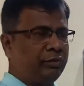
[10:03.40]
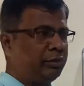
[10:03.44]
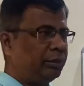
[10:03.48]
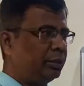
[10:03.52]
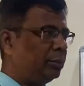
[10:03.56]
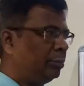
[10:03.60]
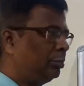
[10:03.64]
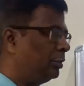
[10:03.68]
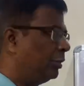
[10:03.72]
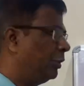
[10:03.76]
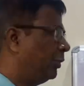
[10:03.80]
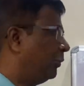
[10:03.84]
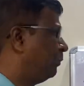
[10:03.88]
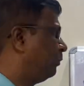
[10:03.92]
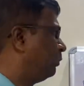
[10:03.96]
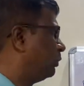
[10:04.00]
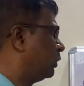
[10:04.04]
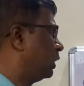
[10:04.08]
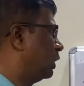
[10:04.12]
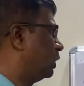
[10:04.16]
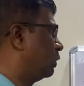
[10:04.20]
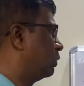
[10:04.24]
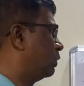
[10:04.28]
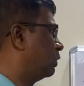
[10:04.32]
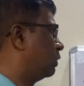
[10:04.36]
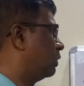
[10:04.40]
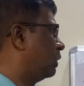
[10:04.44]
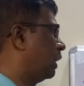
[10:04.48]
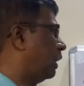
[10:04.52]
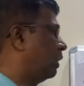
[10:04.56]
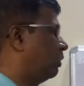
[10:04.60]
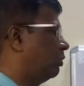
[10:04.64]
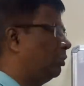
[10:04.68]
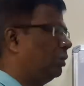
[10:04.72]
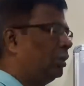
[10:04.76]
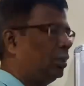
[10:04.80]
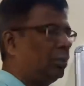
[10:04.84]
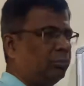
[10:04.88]
rib. It will
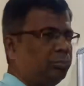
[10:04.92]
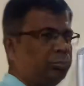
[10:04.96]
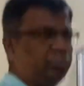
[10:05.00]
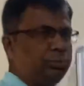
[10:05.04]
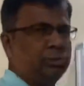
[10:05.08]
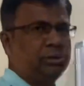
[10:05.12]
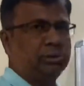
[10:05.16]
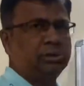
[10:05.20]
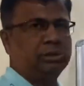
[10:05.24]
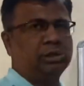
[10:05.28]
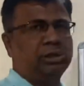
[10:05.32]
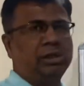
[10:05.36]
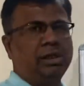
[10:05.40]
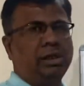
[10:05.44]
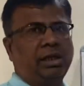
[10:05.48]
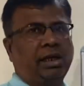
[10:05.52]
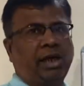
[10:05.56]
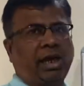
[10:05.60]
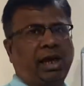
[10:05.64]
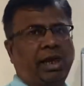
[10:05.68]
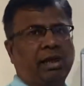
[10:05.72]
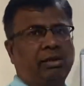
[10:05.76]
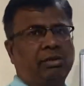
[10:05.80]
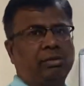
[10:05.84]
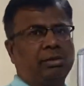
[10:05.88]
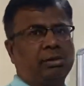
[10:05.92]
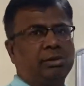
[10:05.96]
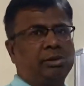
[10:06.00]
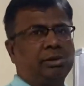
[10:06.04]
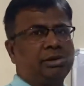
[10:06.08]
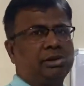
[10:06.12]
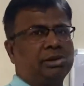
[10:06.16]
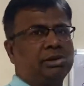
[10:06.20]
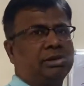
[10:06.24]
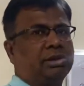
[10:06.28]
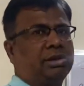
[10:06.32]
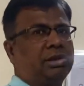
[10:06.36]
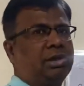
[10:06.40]
travel upwards and will be
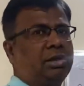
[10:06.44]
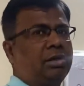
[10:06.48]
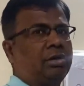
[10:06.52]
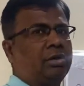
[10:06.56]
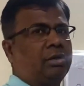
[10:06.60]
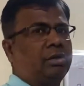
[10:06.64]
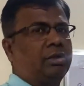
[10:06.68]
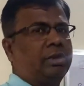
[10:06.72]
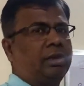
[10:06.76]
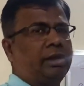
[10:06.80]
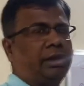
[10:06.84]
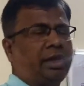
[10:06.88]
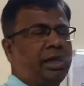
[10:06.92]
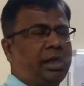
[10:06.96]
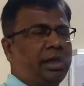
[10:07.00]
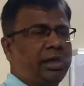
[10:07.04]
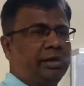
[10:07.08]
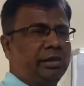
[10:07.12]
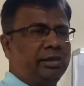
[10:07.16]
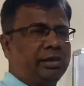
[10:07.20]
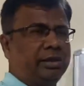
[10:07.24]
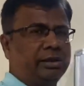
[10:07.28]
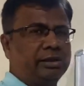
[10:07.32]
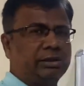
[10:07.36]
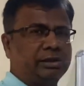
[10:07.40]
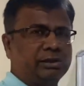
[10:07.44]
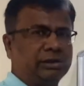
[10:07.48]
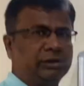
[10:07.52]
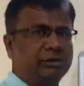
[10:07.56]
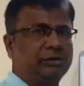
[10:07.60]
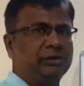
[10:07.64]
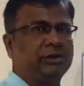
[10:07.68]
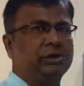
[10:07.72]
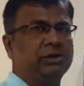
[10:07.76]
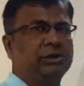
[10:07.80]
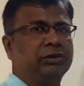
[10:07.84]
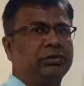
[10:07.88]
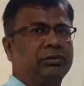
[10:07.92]
inserted into the anterior
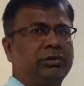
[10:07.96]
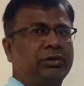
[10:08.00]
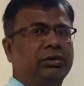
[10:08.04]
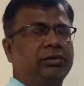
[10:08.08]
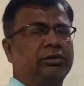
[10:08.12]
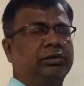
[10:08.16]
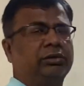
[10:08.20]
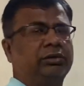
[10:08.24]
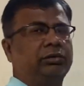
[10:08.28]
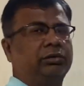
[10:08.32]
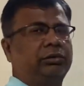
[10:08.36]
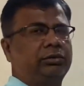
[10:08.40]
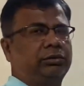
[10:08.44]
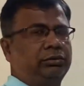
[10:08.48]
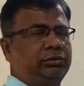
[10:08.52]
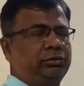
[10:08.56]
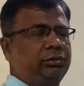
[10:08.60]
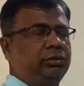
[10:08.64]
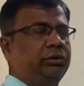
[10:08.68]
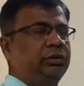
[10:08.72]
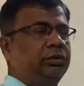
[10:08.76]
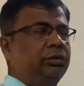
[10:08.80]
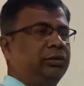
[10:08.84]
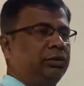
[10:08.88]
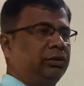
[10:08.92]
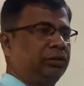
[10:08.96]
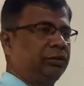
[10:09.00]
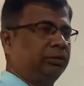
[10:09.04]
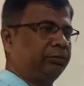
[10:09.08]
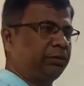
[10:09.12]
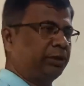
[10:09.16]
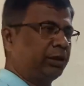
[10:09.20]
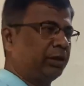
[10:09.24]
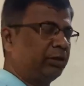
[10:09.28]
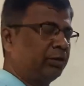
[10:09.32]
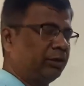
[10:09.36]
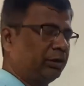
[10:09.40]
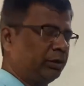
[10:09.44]
surface of the
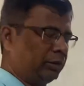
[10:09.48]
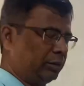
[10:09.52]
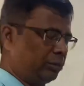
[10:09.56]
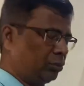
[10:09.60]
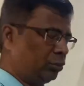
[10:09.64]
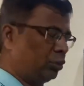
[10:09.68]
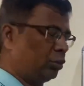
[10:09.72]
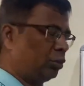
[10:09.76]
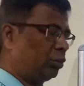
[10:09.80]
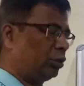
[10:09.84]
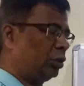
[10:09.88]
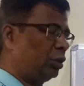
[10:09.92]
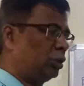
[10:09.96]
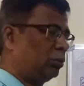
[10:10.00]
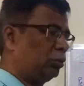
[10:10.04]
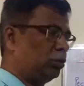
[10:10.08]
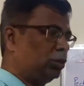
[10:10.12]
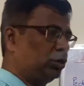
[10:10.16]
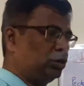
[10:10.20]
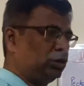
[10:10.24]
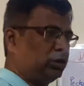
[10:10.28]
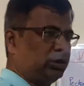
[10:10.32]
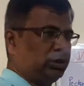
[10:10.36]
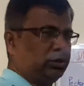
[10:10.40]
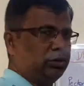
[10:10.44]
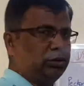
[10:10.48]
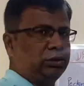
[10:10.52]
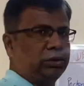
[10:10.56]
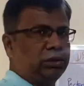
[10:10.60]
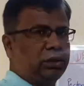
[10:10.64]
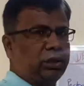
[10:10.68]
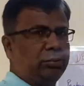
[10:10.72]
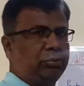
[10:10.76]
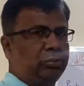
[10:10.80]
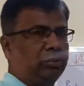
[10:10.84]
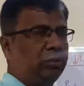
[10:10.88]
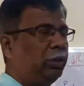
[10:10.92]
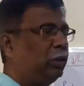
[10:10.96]
coracoid process of the
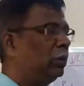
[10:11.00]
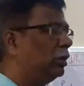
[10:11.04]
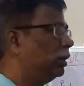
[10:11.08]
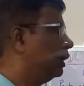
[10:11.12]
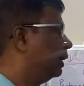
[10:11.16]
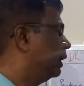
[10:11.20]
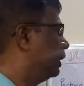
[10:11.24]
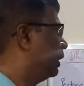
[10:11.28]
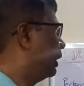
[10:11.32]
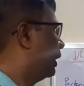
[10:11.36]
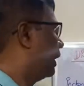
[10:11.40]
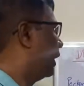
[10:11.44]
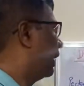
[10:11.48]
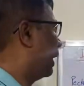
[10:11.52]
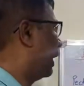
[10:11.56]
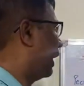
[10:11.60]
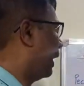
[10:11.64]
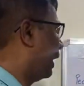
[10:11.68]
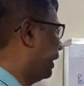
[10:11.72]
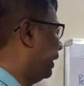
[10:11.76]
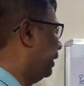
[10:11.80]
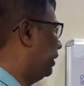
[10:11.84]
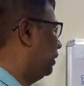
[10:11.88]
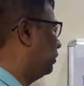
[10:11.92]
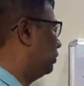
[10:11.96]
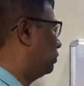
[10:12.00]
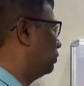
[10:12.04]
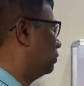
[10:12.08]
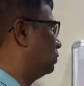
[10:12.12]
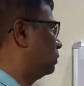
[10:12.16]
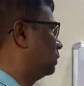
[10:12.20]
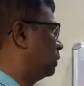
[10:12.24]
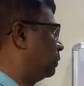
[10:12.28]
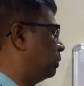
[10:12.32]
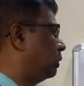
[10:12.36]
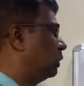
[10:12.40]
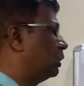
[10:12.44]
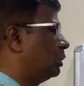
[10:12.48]
scapula. And
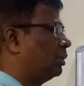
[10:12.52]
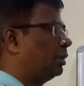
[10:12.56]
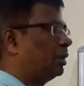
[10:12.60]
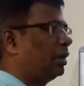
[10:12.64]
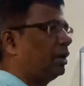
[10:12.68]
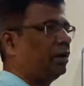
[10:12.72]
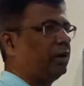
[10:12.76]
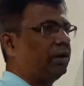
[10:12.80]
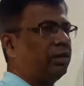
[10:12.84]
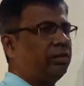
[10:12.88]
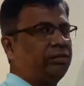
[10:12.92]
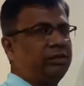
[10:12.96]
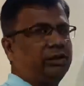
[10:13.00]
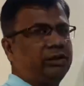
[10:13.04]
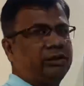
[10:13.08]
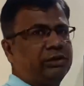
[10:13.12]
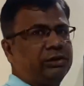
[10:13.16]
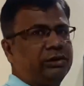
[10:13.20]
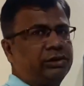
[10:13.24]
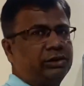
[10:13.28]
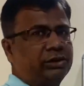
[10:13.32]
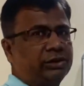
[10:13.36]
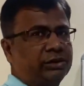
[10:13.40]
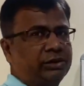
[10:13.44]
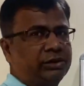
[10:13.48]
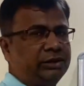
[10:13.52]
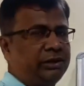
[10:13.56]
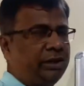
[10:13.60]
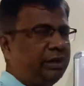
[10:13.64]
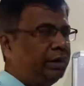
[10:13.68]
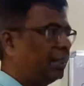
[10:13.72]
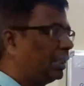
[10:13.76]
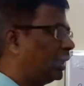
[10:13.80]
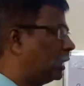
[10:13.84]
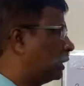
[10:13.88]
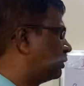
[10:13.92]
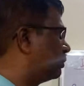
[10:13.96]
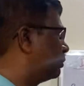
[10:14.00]
the peculiarity of the insertion is that
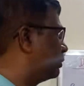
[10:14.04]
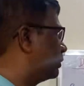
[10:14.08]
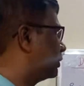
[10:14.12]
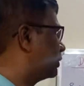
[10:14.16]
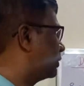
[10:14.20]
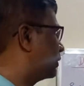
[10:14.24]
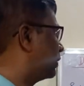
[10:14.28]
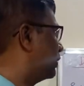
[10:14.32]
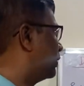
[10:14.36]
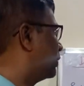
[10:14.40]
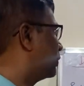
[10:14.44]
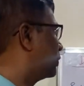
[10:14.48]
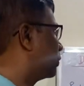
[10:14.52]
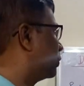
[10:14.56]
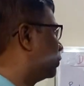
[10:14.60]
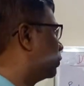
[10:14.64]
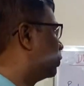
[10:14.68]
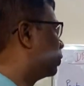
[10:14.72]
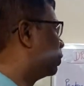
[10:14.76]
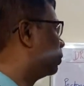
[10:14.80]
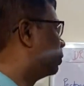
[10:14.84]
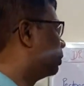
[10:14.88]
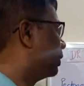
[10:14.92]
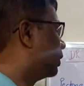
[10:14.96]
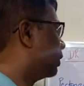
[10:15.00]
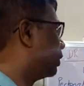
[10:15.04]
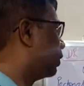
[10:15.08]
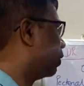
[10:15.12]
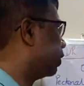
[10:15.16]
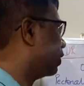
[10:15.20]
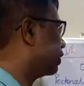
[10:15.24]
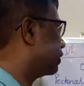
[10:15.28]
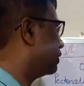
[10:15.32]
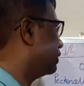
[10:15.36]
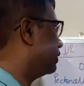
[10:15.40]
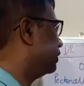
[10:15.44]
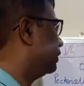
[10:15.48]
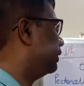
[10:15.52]
that muscle is going to be
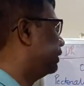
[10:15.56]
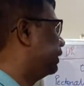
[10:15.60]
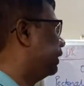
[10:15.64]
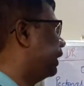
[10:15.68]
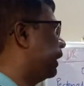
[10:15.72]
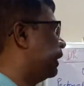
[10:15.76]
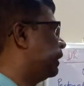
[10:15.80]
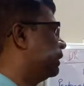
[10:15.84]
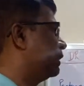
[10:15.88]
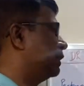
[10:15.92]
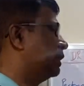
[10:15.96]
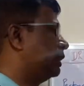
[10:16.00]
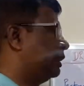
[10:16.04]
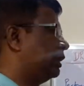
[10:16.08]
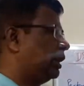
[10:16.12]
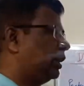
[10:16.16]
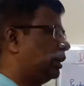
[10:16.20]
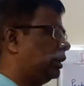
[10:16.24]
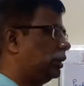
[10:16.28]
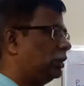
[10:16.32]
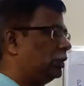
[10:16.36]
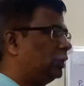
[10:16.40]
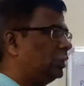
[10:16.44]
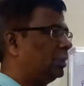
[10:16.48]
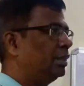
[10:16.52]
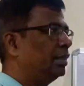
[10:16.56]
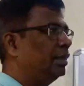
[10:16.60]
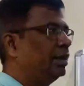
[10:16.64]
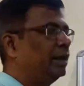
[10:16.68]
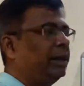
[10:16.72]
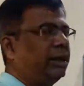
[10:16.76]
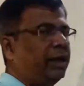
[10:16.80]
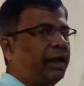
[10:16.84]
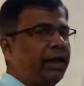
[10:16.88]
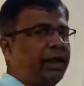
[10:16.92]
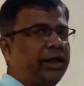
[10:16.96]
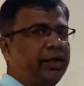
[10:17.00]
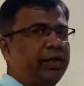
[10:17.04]
crossing the axillary artery
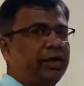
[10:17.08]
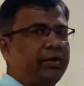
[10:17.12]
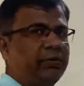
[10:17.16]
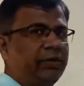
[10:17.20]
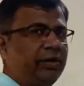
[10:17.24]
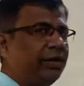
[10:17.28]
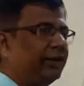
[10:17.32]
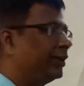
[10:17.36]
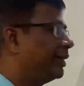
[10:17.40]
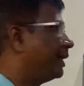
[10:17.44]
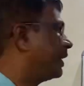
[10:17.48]
and divide the